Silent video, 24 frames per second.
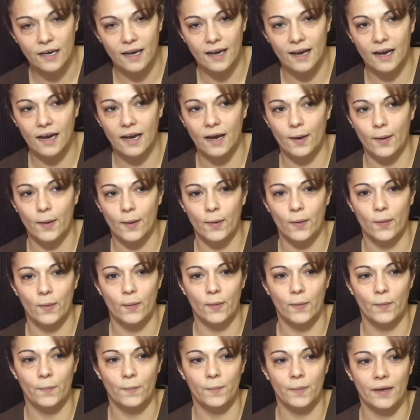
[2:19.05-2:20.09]

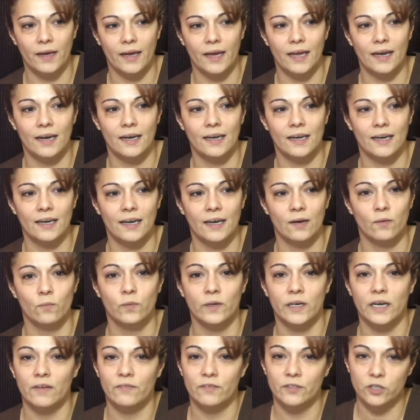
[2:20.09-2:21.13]
And
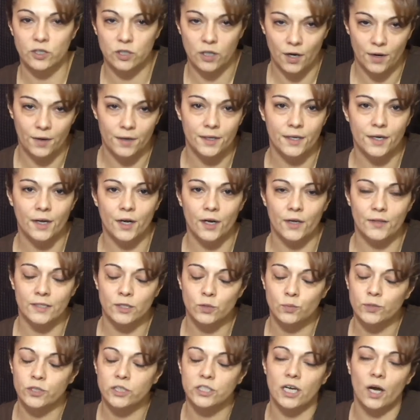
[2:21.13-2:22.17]
whenever you turn it on, this
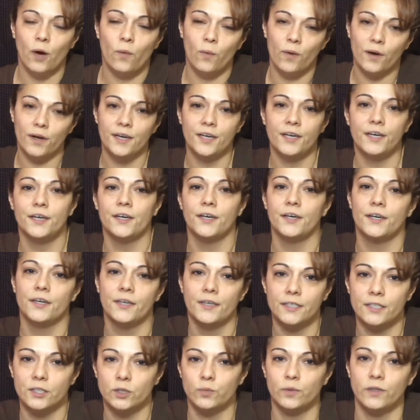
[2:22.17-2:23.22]
is what y'all want to hear,
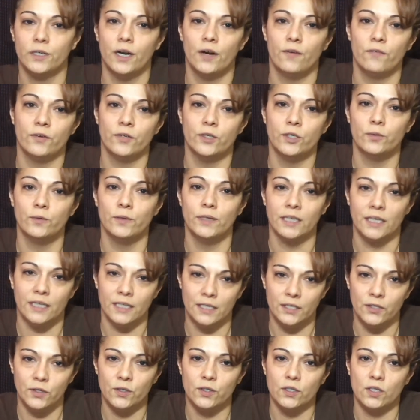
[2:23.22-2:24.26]
is whenever you get
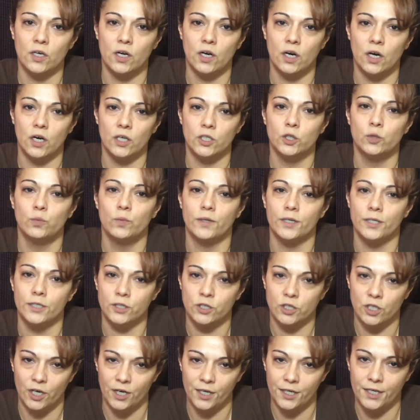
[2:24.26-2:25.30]
in your car, you want to
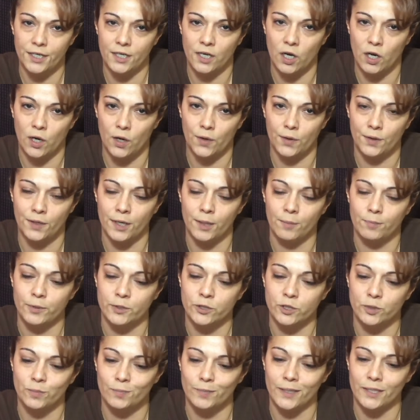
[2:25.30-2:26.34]
turn it on and
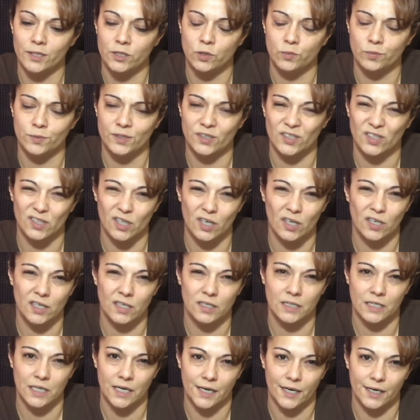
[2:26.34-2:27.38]
put your bass to a
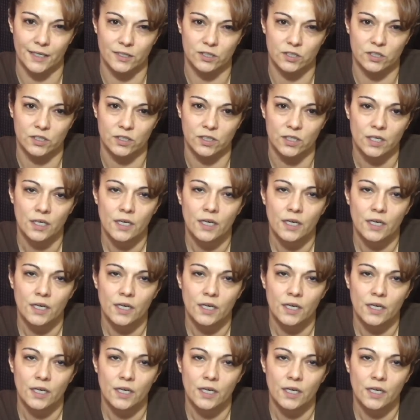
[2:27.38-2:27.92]
certain notch.